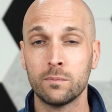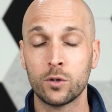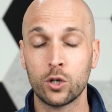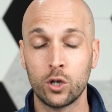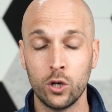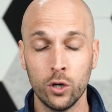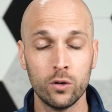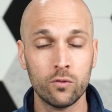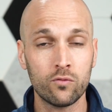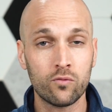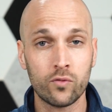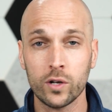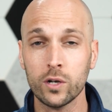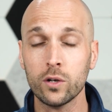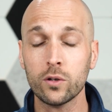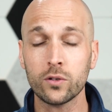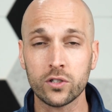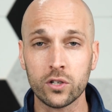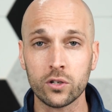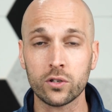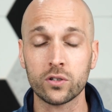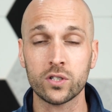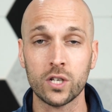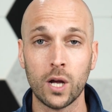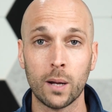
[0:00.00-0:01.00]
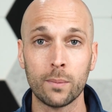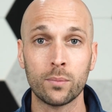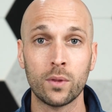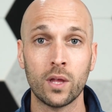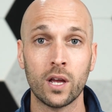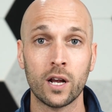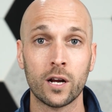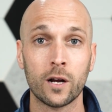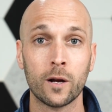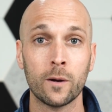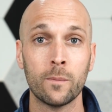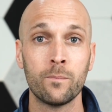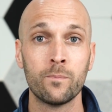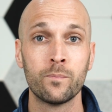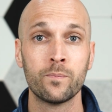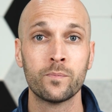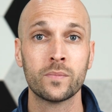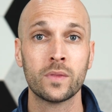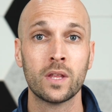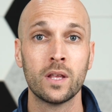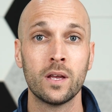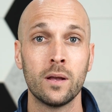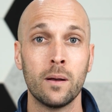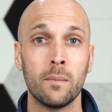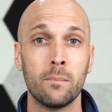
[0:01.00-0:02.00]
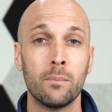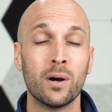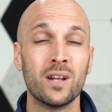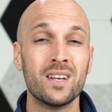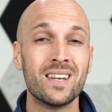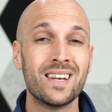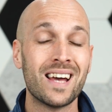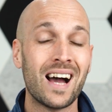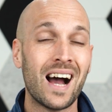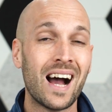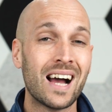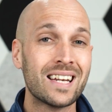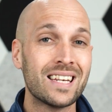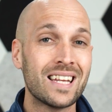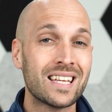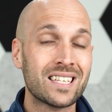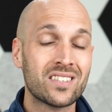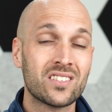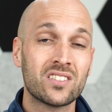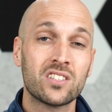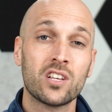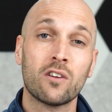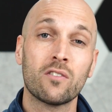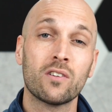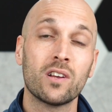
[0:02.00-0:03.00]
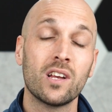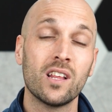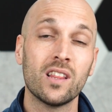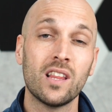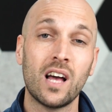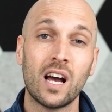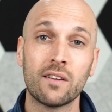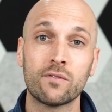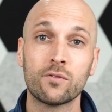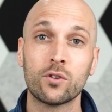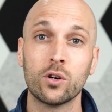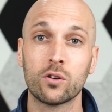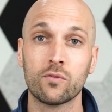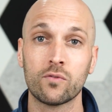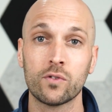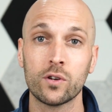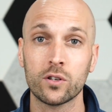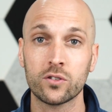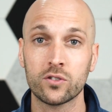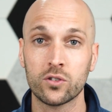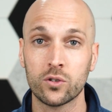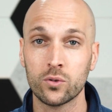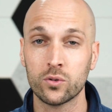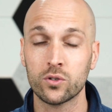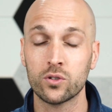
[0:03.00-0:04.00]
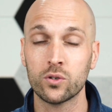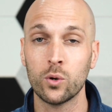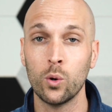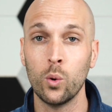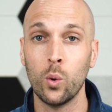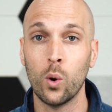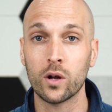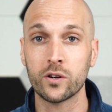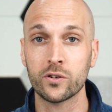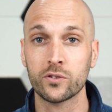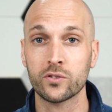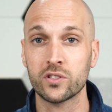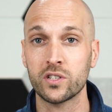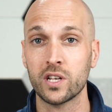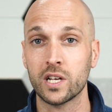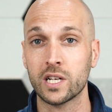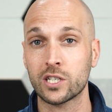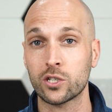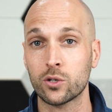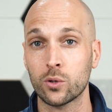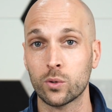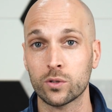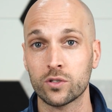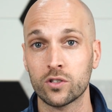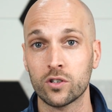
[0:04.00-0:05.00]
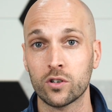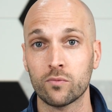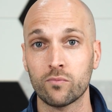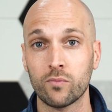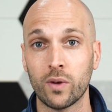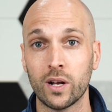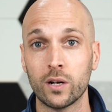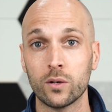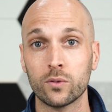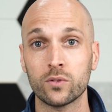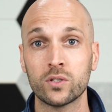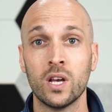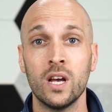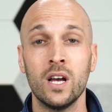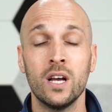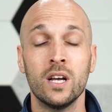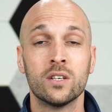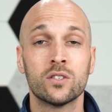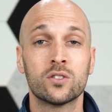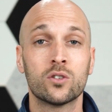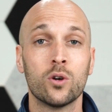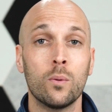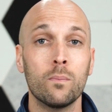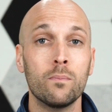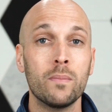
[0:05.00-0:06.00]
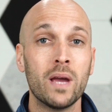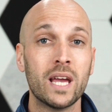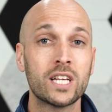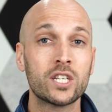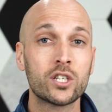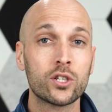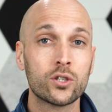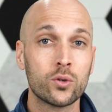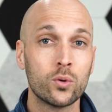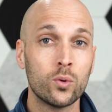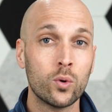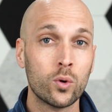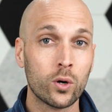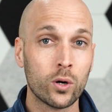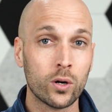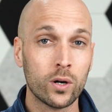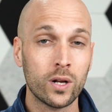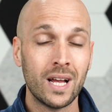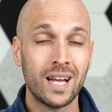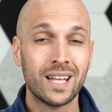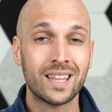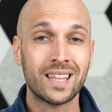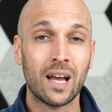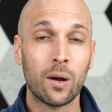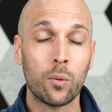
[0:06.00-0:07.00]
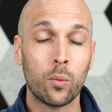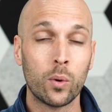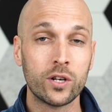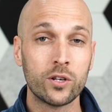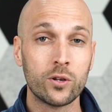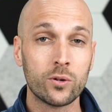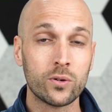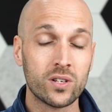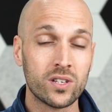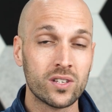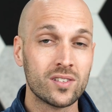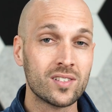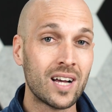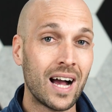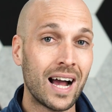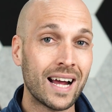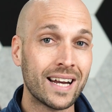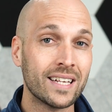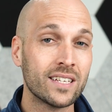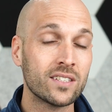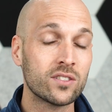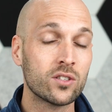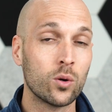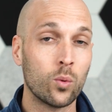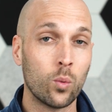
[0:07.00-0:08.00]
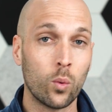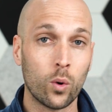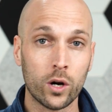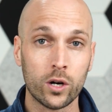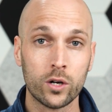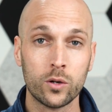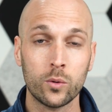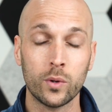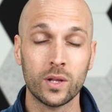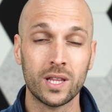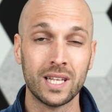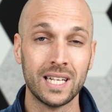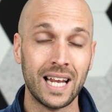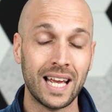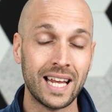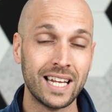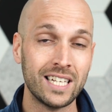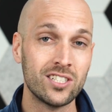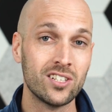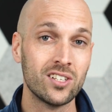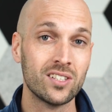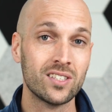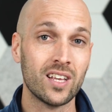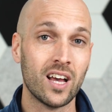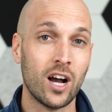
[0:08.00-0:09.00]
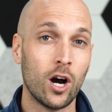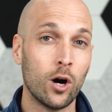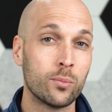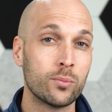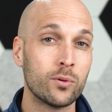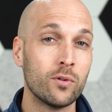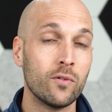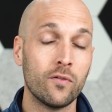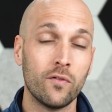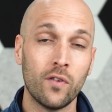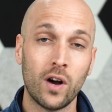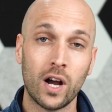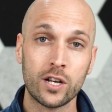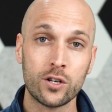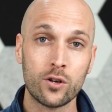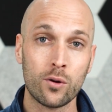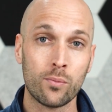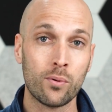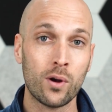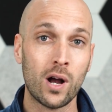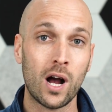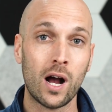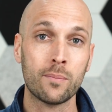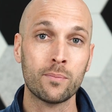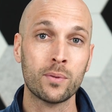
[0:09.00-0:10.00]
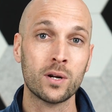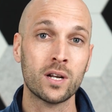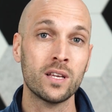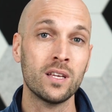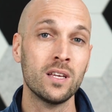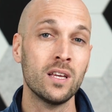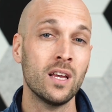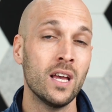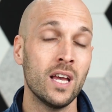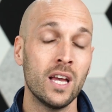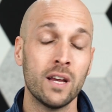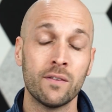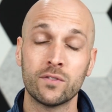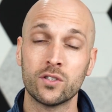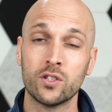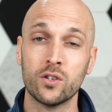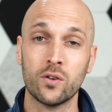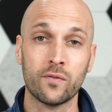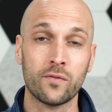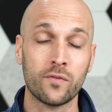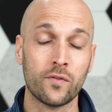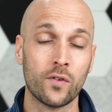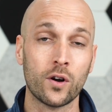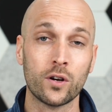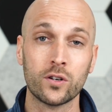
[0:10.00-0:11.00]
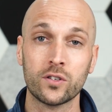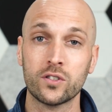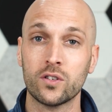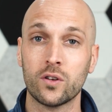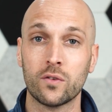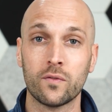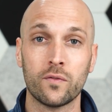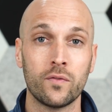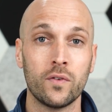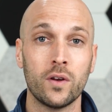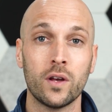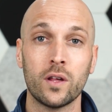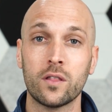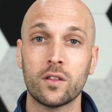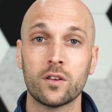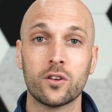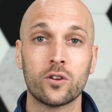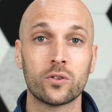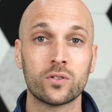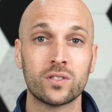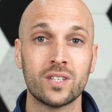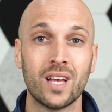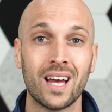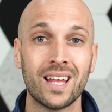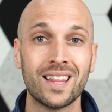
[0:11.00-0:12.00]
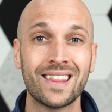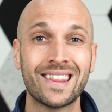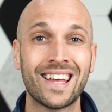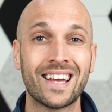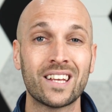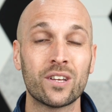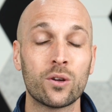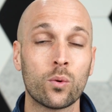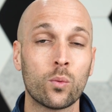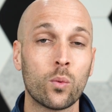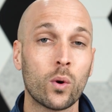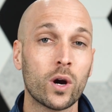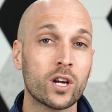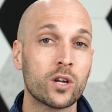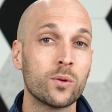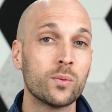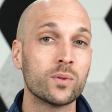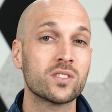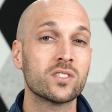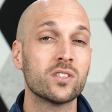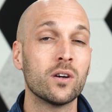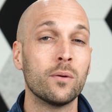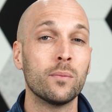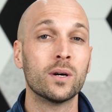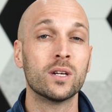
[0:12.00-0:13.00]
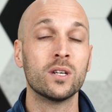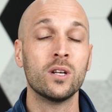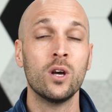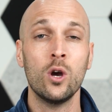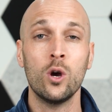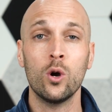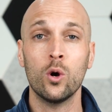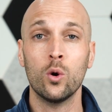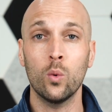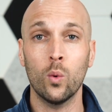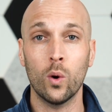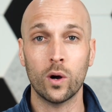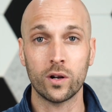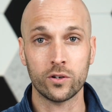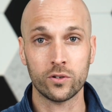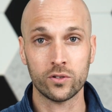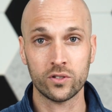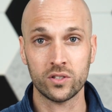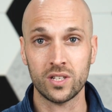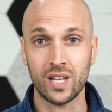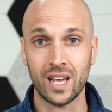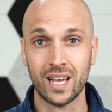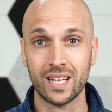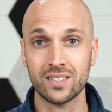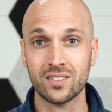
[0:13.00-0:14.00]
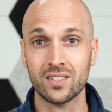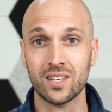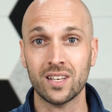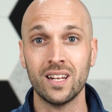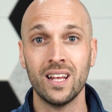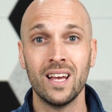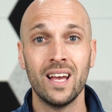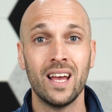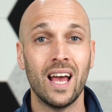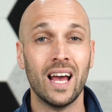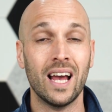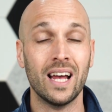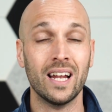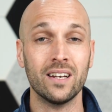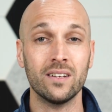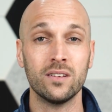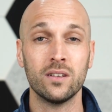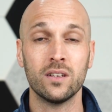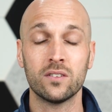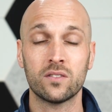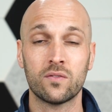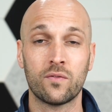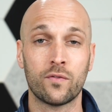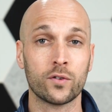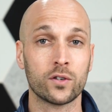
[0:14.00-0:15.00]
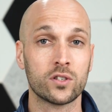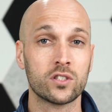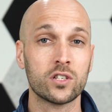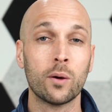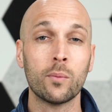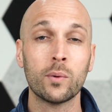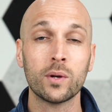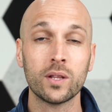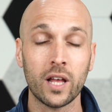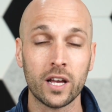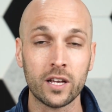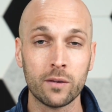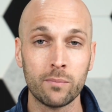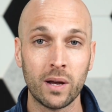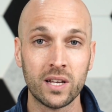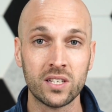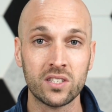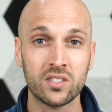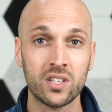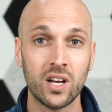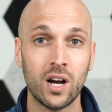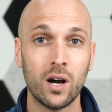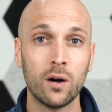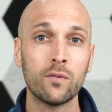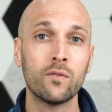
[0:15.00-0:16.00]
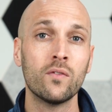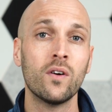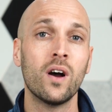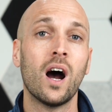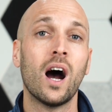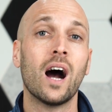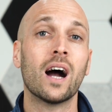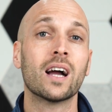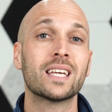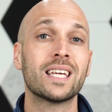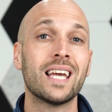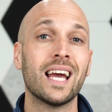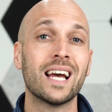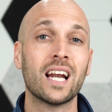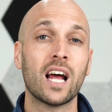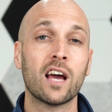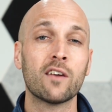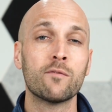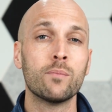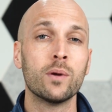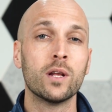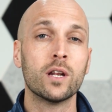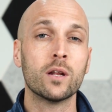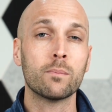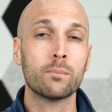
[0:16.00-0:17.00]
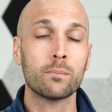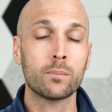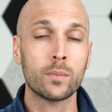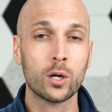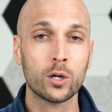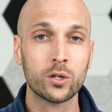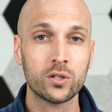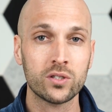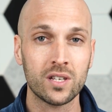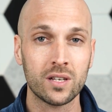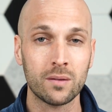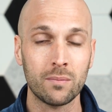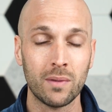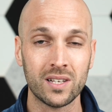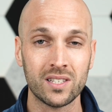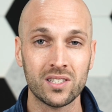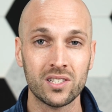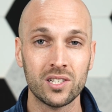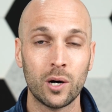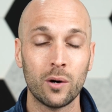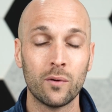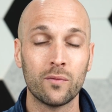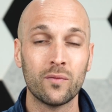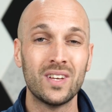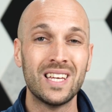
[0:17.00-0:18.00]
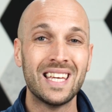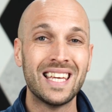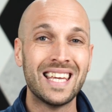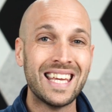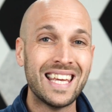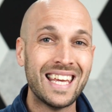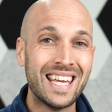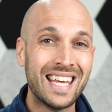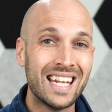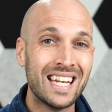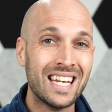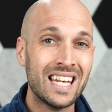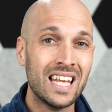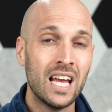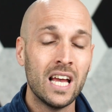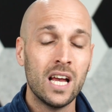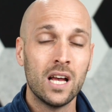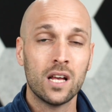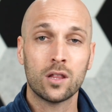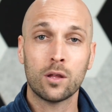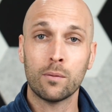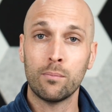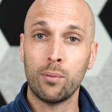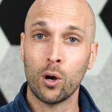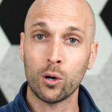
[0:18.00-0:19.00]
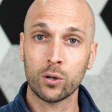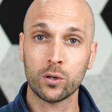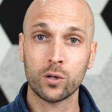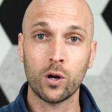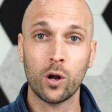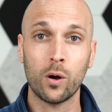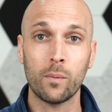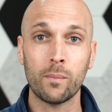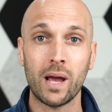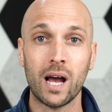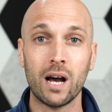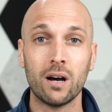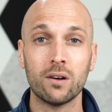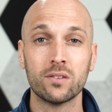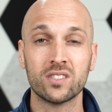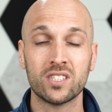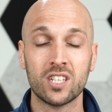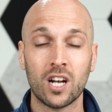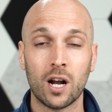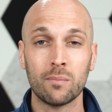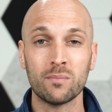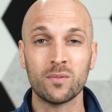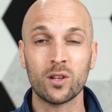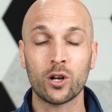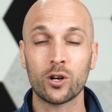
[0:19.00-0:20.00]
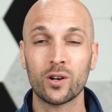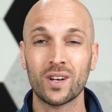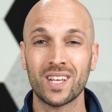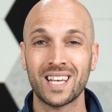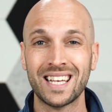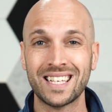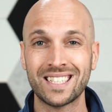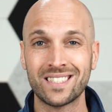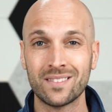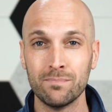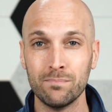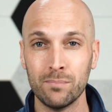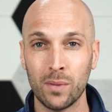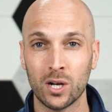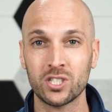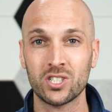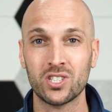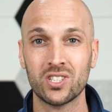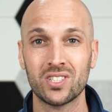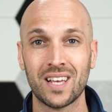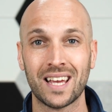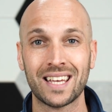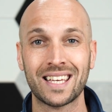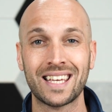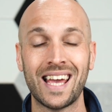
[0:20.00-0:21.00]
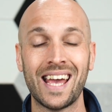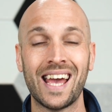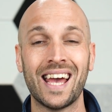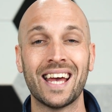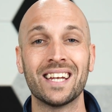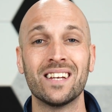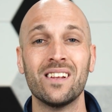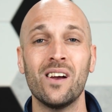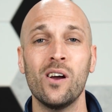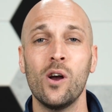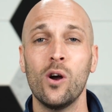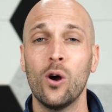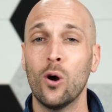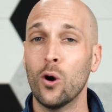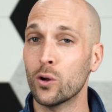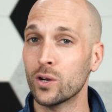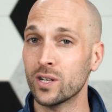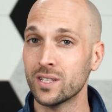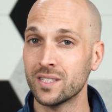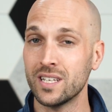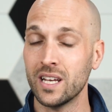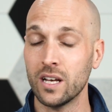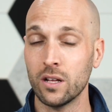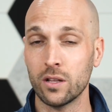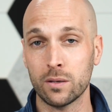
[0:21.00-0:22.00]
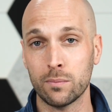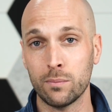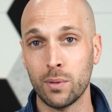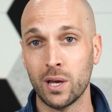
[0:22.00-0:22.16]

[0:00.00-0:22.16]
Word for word: good realtors up there, but not necessarily a lot of good realtors who understand short-term rentals. So make sure that when you're deciding to work with an agent to help you find your property, if it's your first, your fifth, or your tenth, that you're working with someone who understands it. And for someone like myself, again, I've been immersing myself in the Pocono Mountains and I'm learning as much as I can on a daily